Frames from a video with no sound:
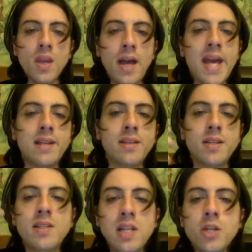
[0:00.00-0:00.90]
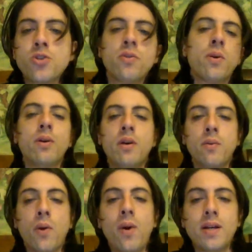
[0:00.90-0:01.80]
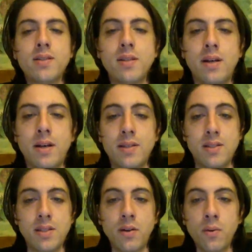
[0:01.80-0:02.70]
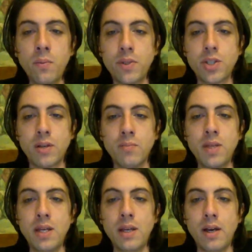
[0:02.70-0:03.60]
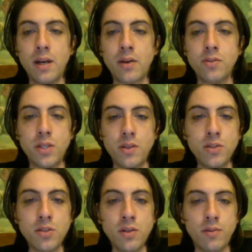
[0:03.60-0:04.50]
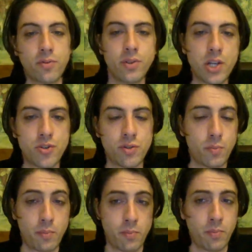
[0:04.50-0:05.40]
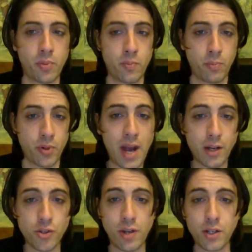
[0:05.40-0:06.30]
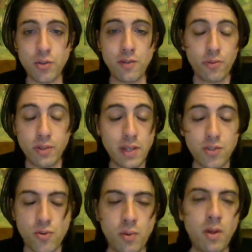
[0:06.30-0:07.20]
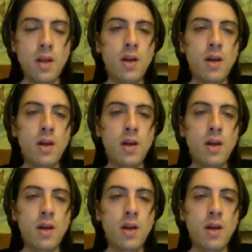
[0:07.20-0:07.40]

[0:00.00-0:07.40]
And the distillation requires a still, which can be continuous for industrial production, actually for industrial